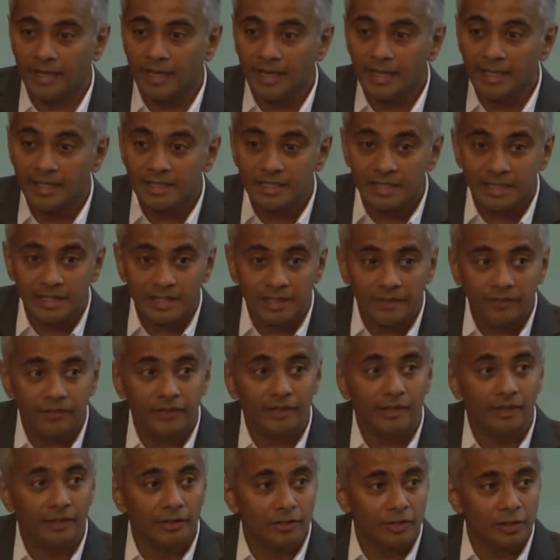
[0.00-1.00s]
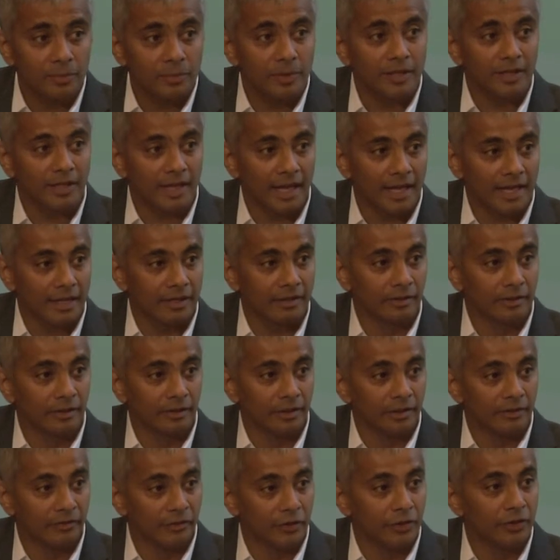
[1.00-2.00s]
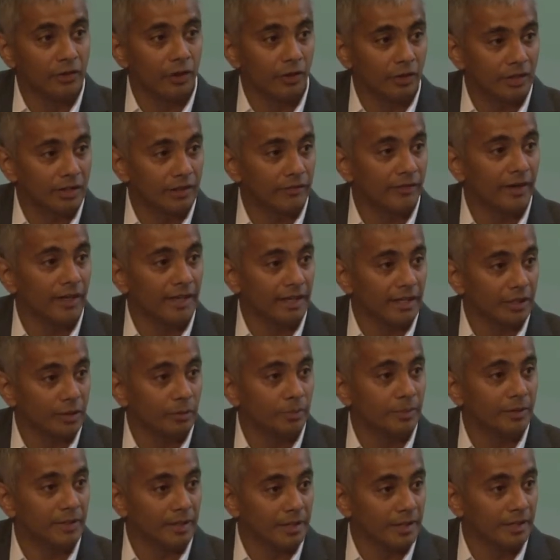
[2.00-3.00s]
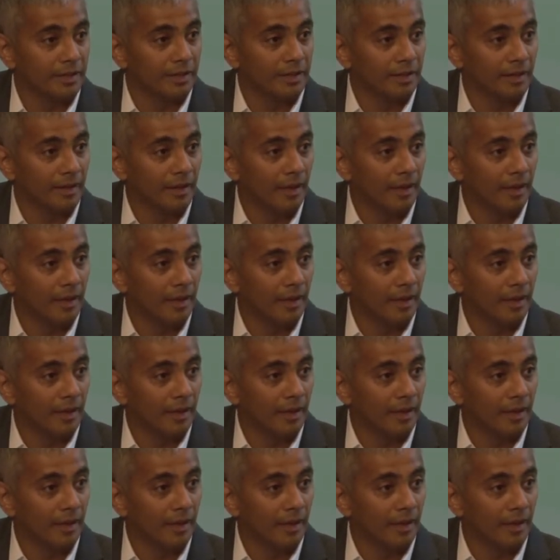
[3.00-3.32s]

It's difficult to be radical if you're not dividing opinion.